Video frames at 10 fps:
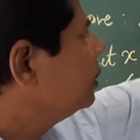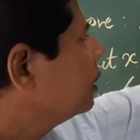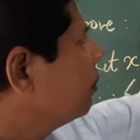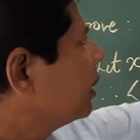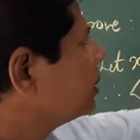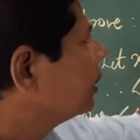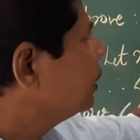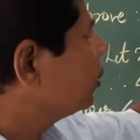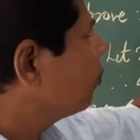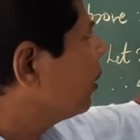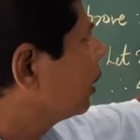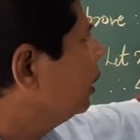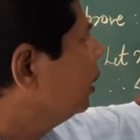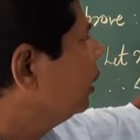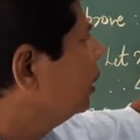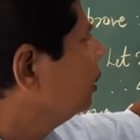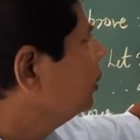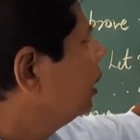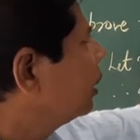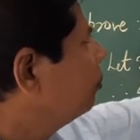is the bisector of angle D.
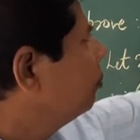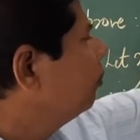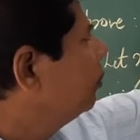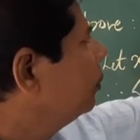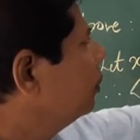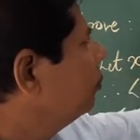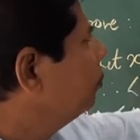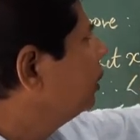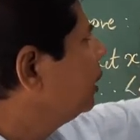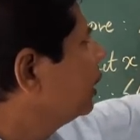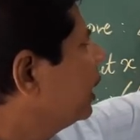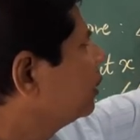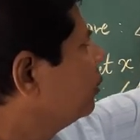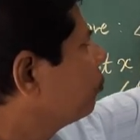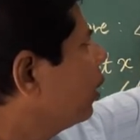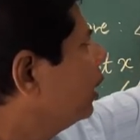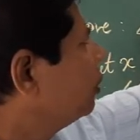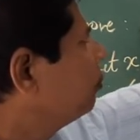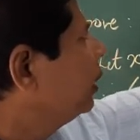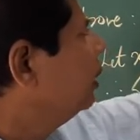They are meeting at the point
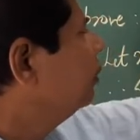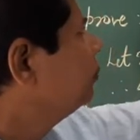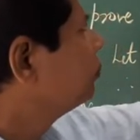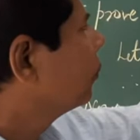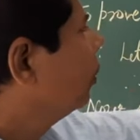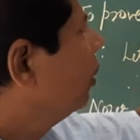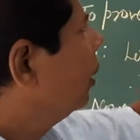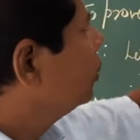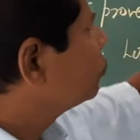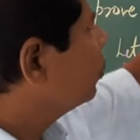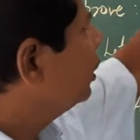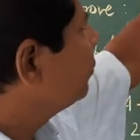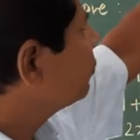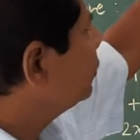P. So, if